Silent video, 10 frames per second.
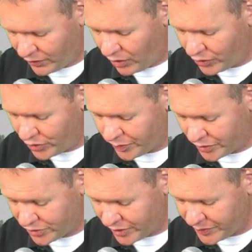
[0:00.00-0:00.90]
For all your
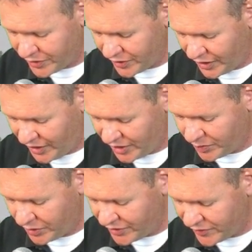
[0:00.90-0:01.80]
prescription
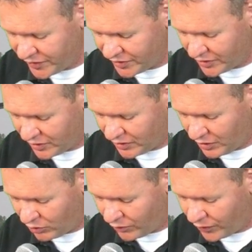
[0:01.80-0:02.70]
needs, please visit
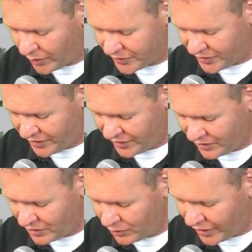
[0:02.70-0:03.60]
local pharmacy
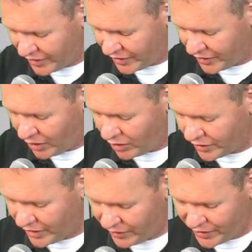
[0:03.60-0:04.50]
located
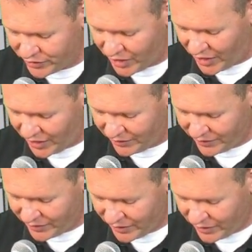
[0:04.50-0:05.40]
on Elliott Drive,